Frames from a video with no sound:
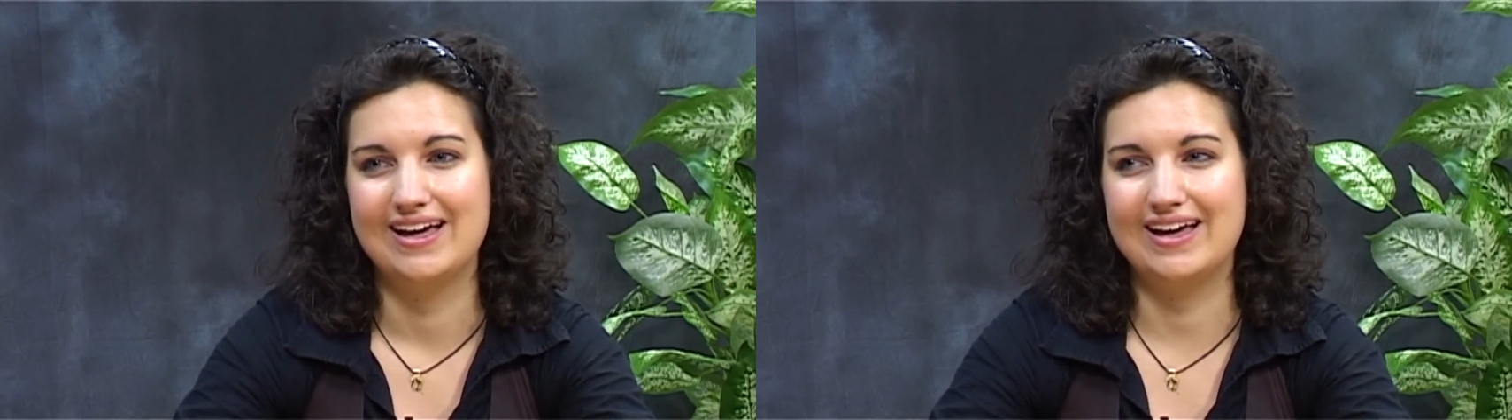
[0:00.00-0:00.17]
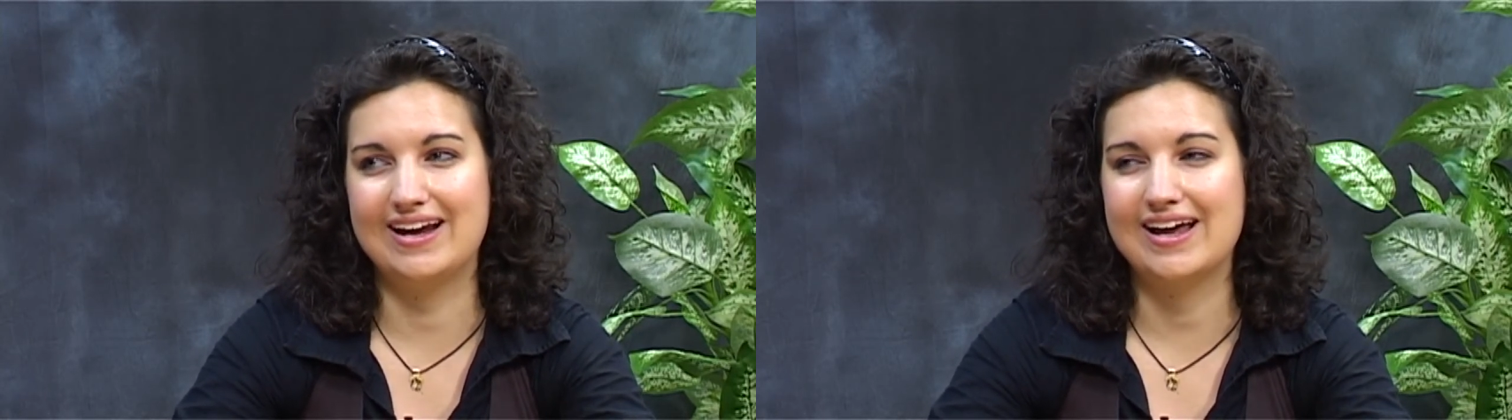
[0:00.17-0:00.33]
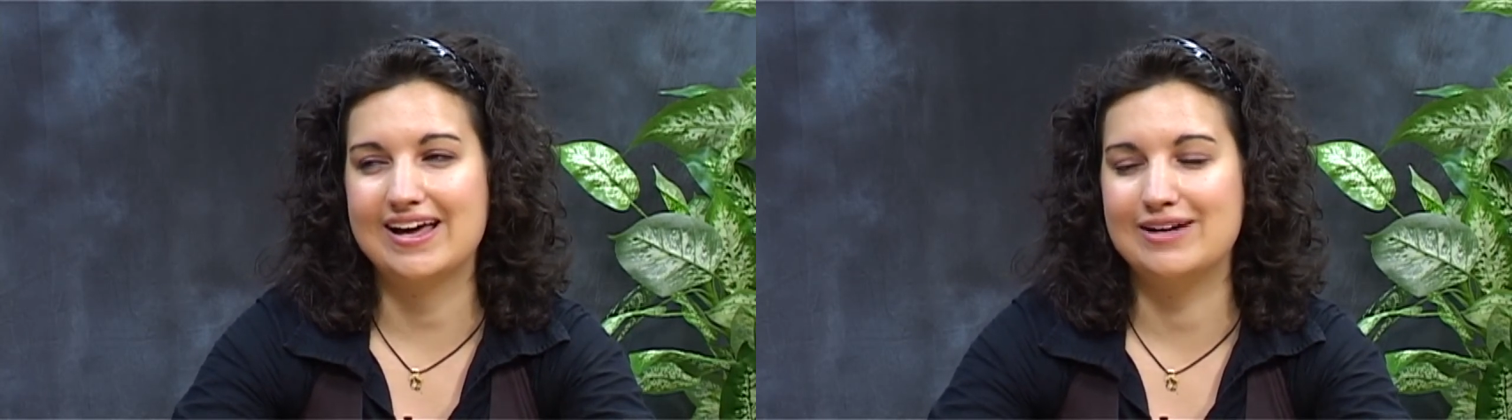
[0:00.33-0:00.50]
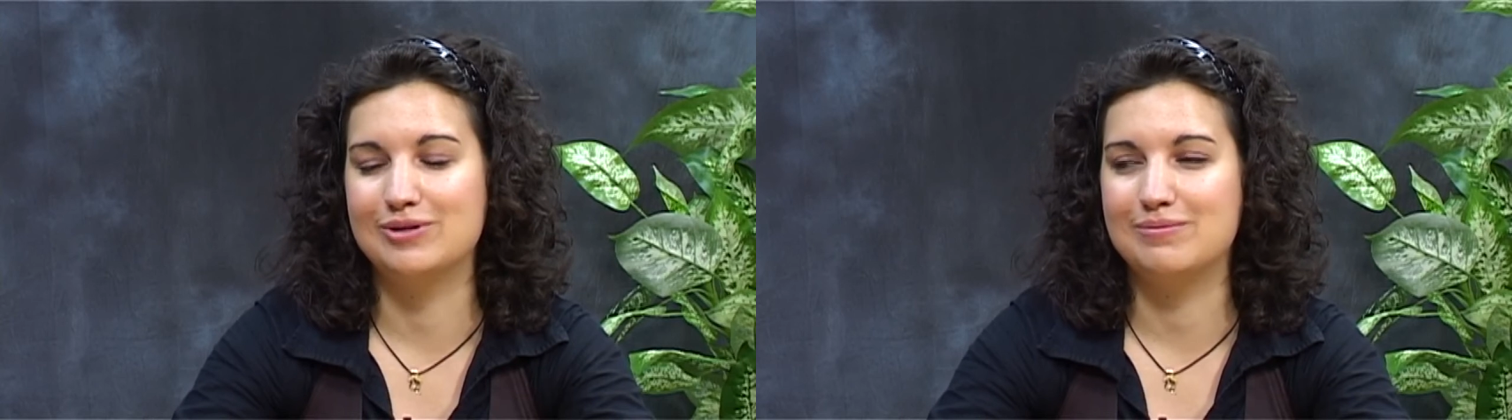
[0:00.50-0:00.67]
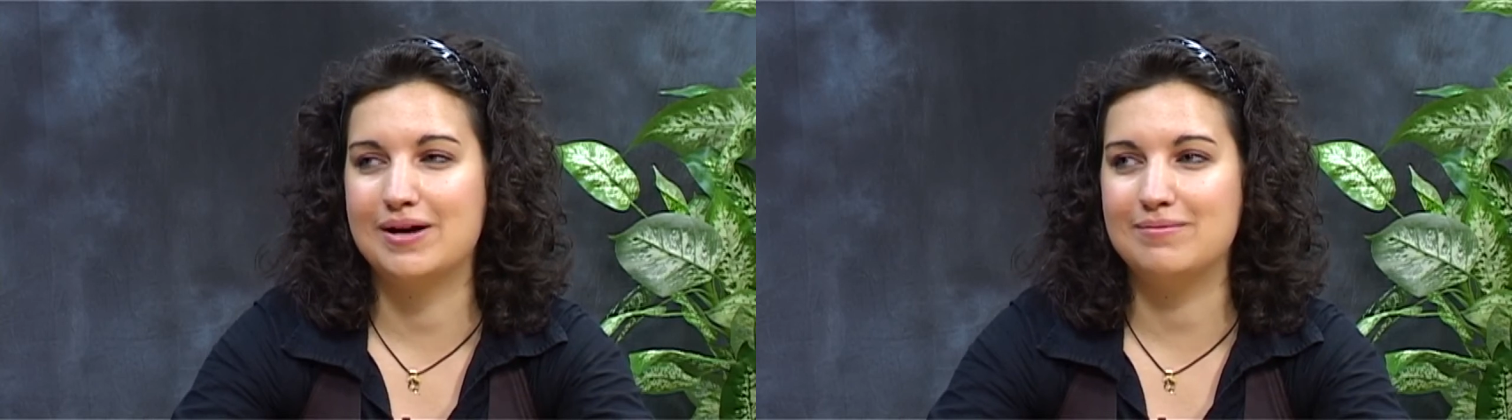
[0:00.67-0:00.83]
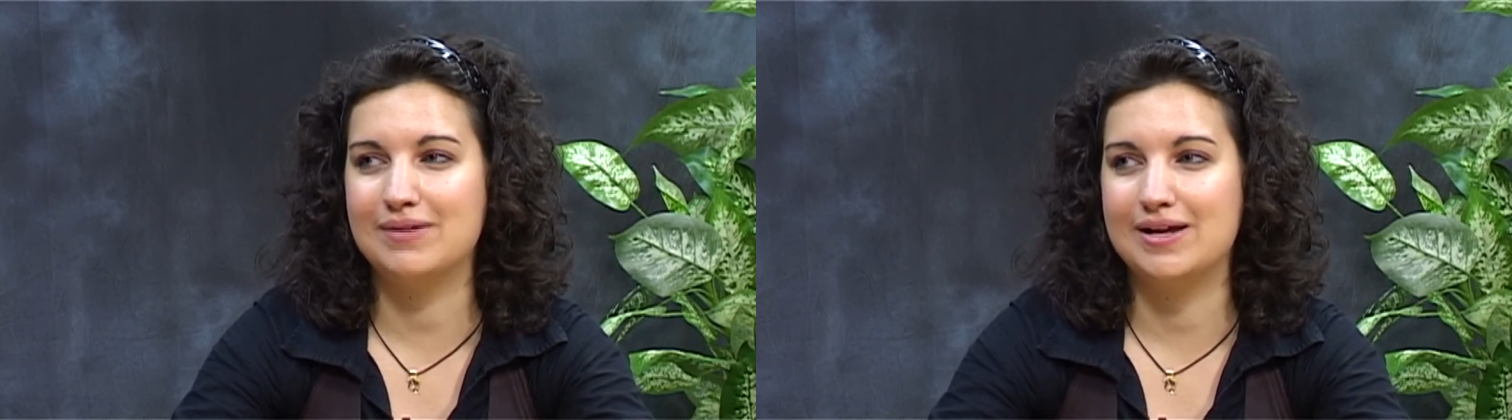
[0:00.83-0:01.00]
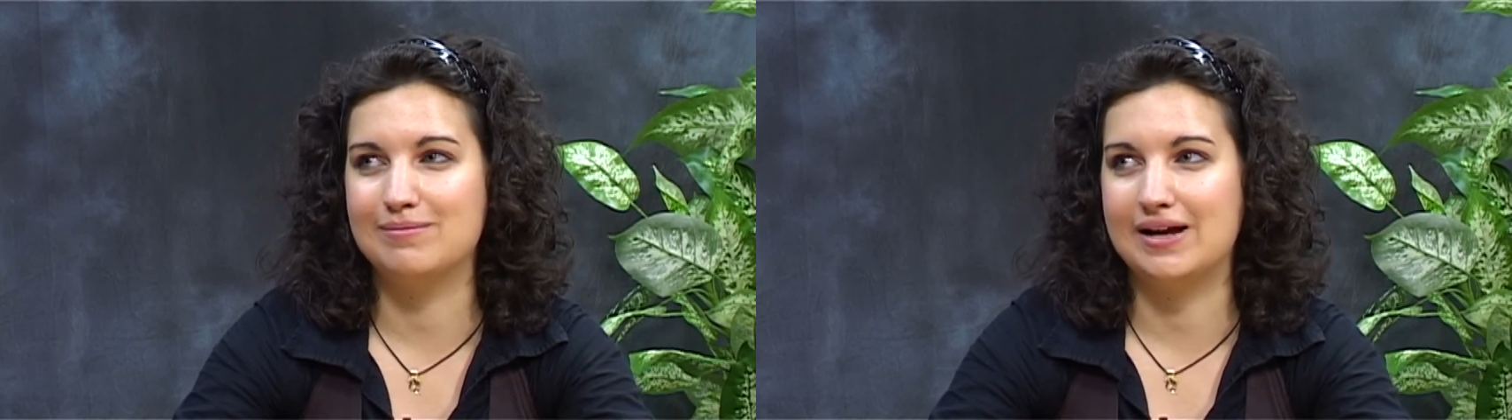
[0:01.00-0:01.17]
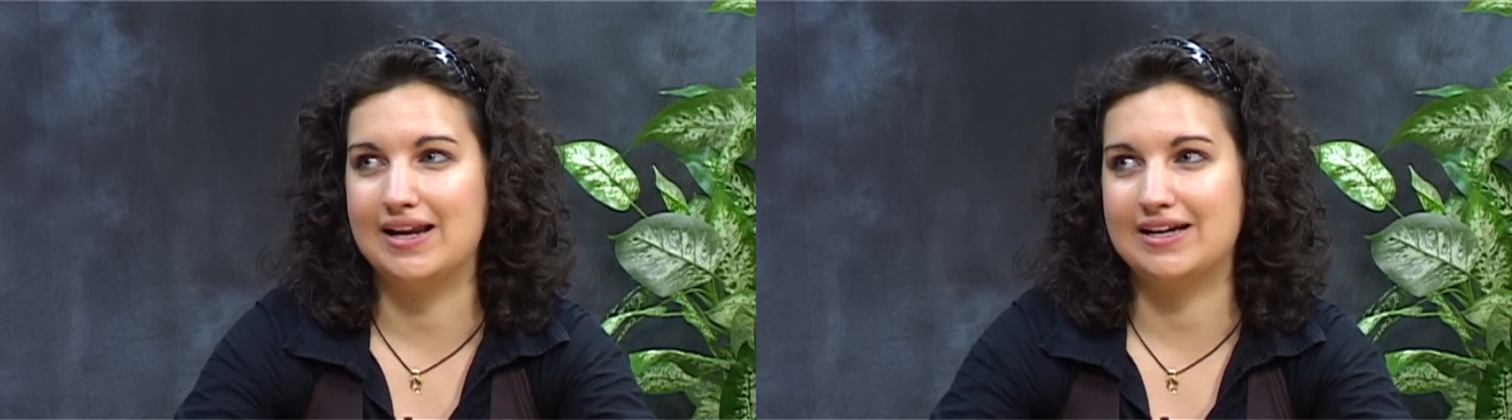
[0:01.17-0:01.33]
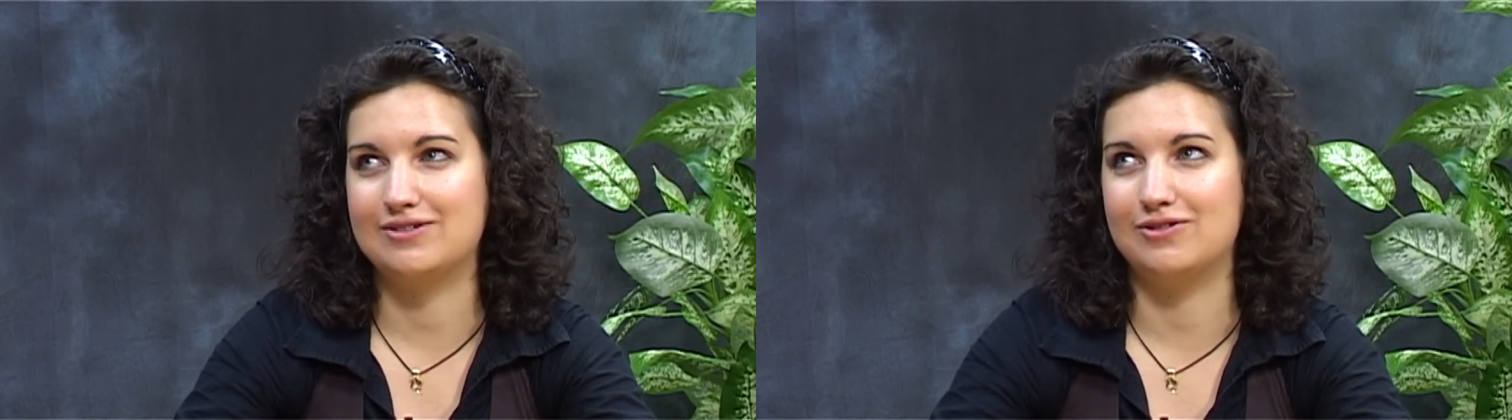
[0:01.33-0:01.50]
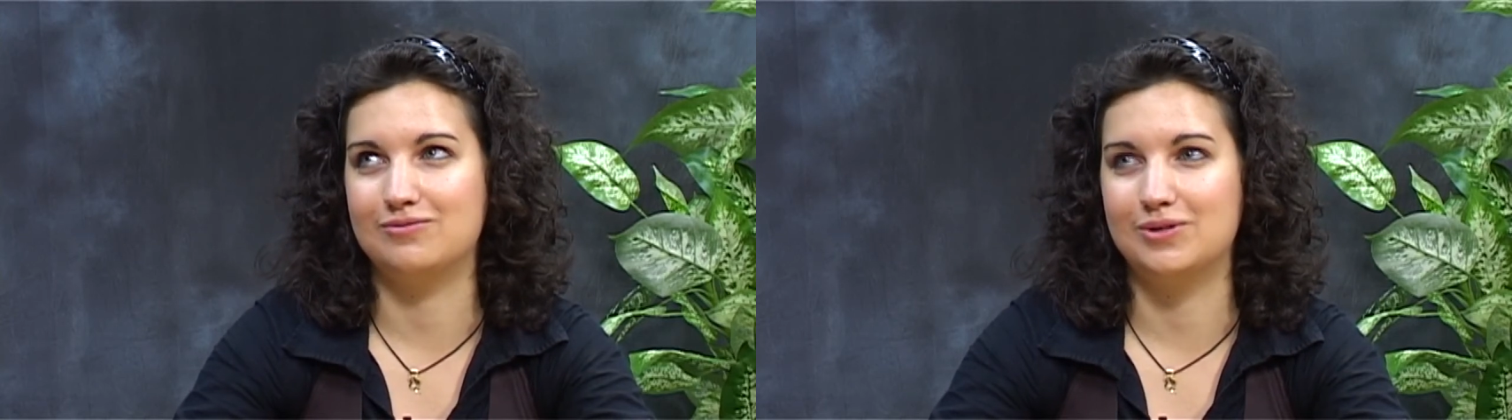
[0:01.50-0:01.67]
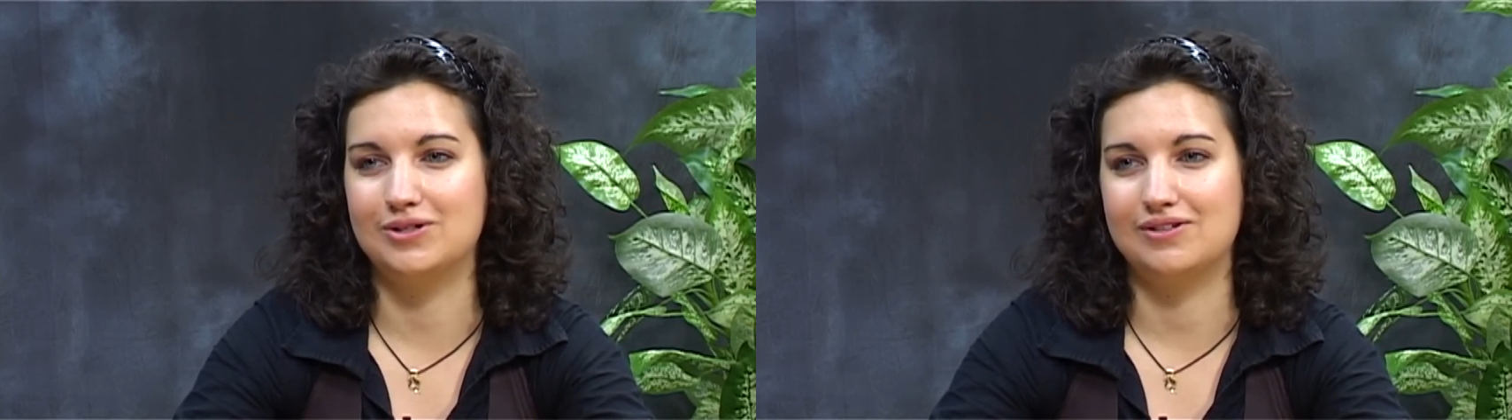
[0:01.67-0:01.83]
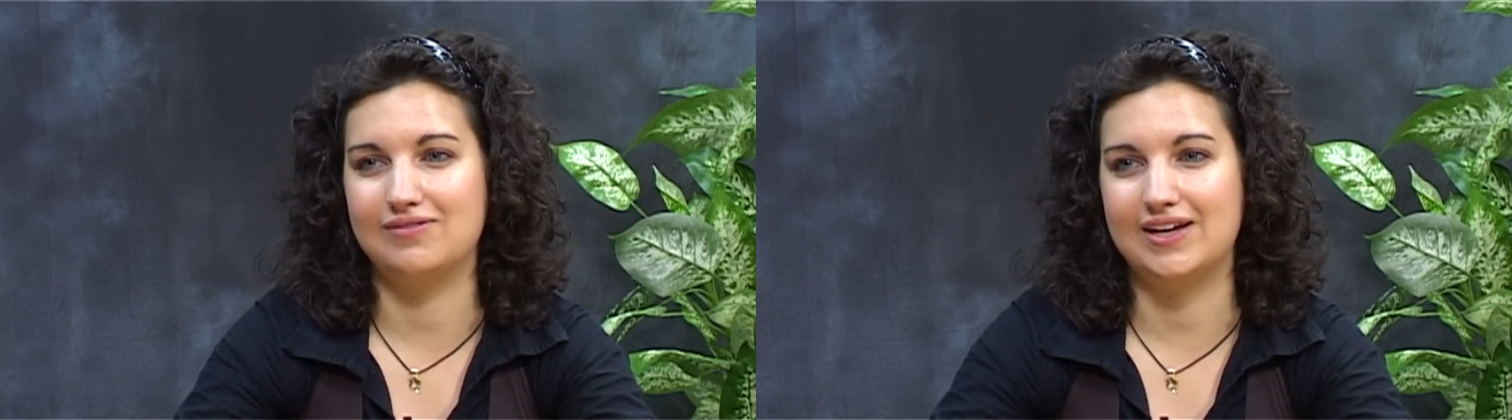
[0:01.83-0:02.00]
And I can remember in my letter of
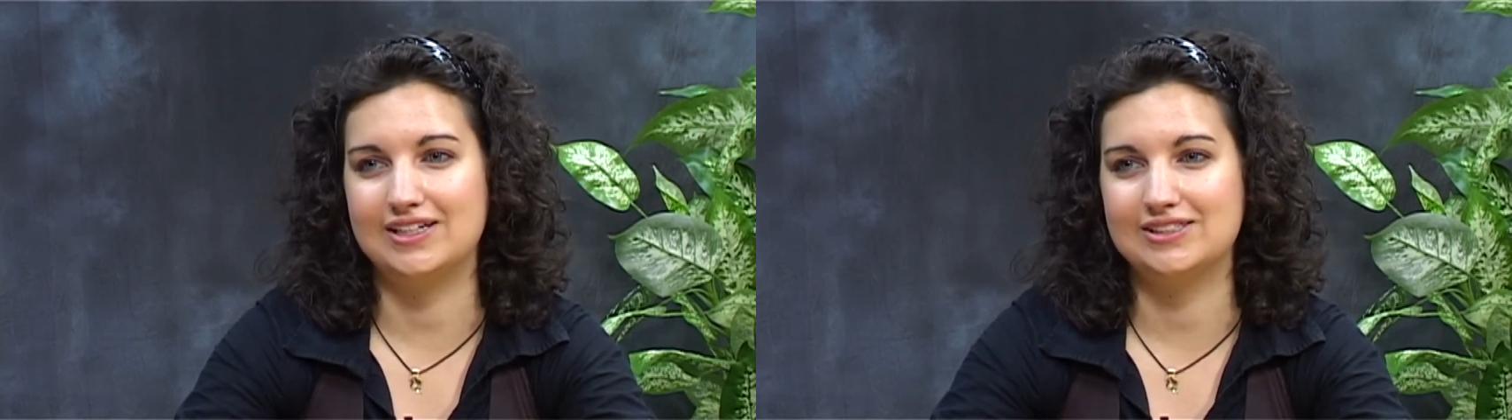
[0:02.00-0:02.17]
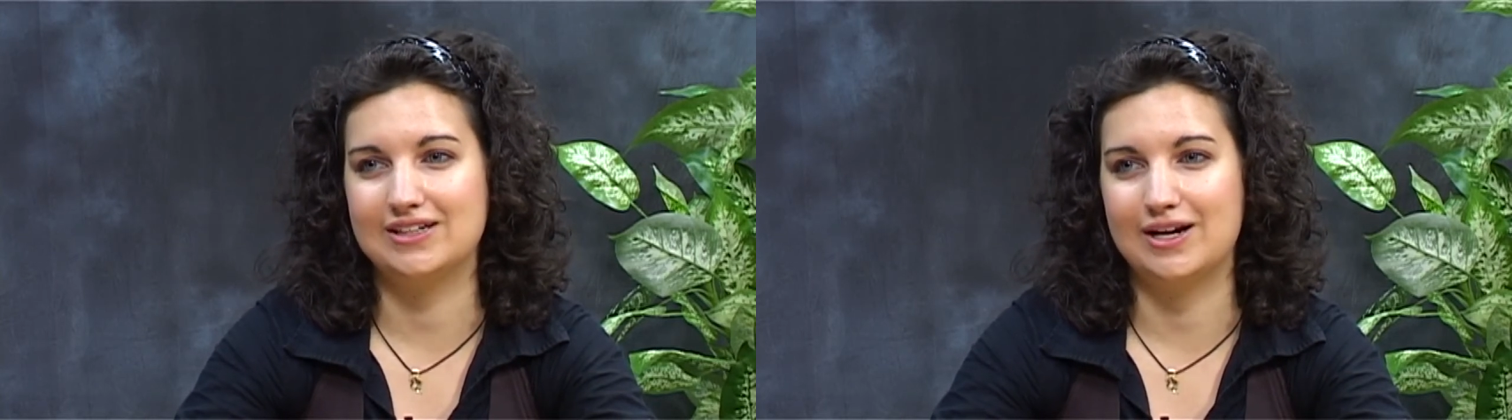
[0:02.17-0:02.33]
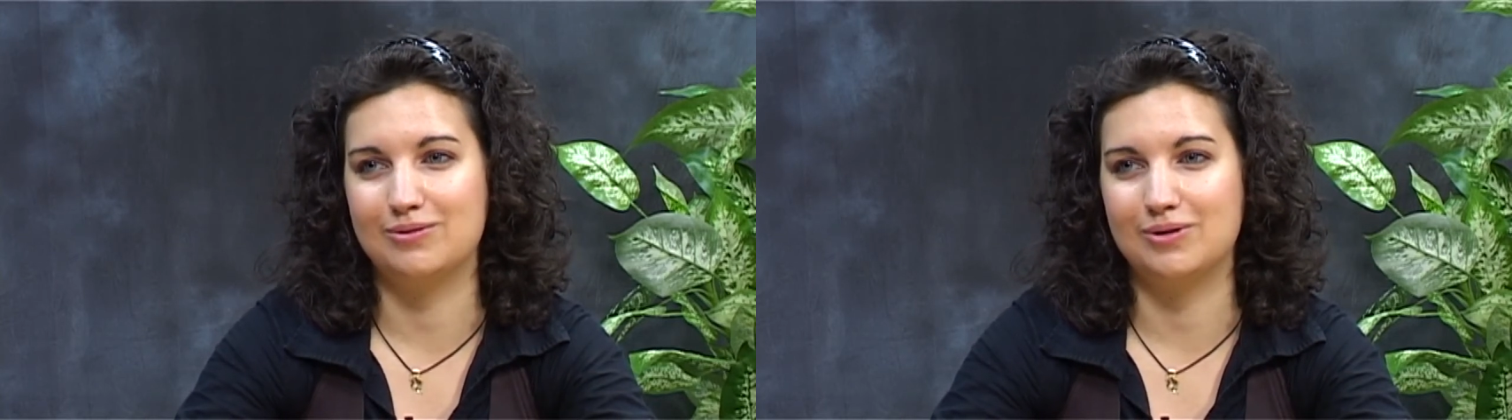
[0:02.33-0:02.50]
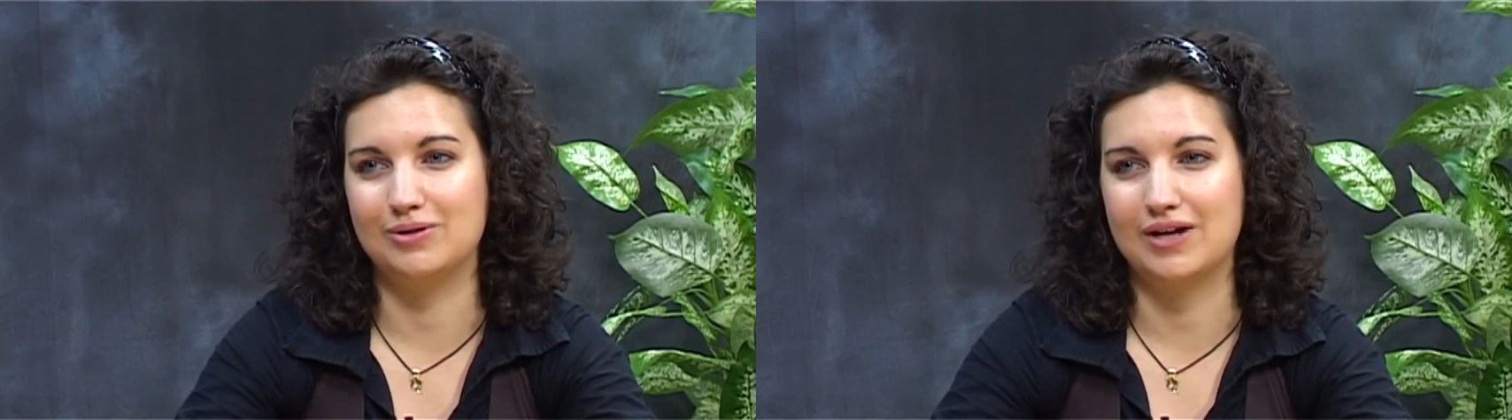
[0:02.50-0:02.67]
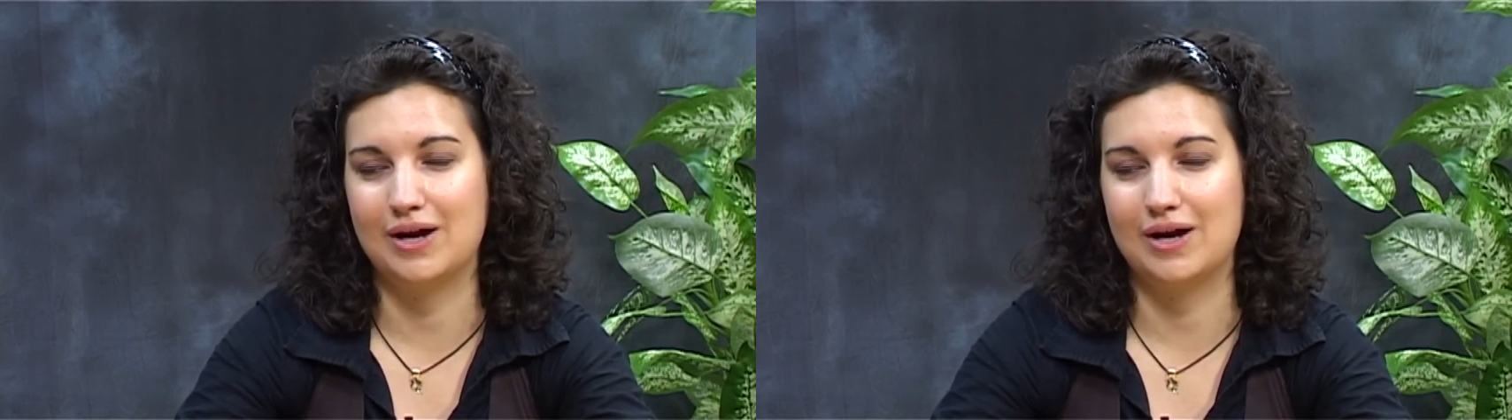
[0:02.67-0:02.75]
motivation, I wrote,